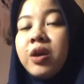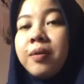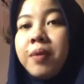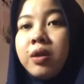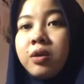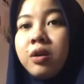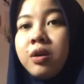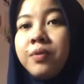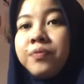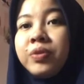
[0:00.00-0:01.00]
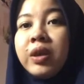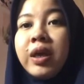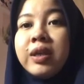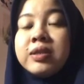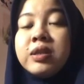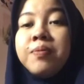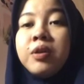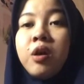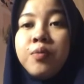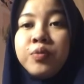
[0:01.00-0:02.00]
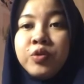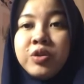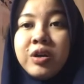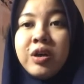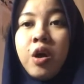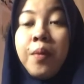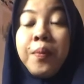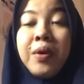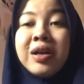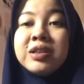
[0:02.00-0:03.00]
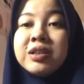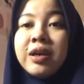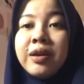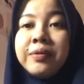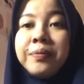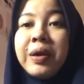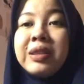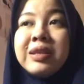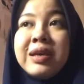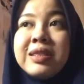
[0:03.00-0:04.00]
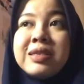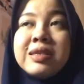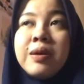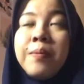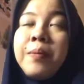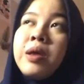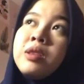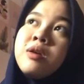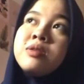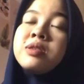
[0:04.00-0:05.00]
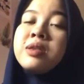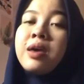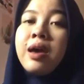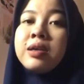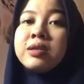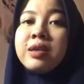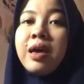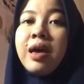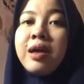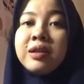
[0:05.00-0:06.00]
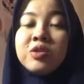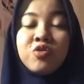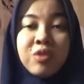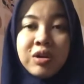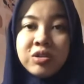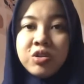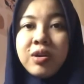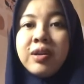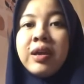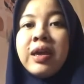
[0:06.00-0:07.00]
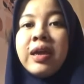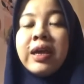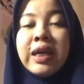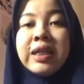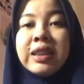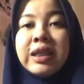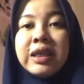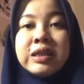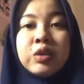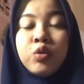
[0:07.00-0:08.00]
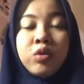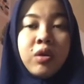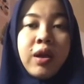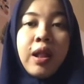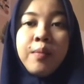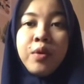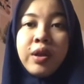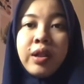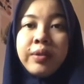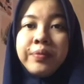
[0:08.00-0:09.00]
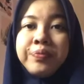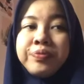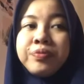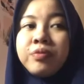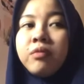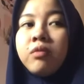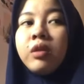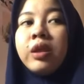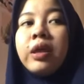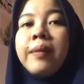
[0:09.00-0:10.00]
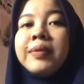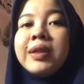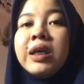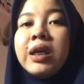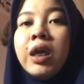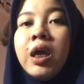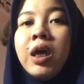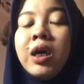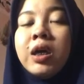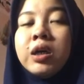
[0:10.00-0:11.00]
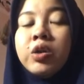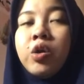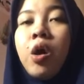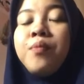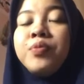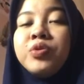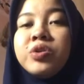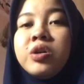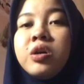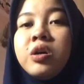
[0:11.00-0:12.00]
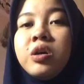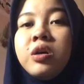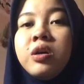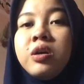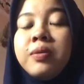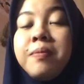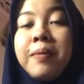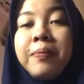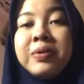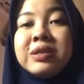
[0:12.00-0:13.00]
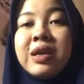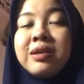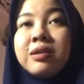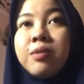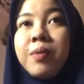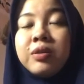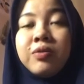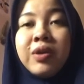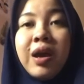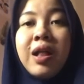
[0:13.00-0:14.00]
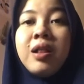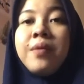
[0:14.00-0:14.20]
matter in simple computer operation patterns as an instruction in this tutorial model. Namely, the computer present the material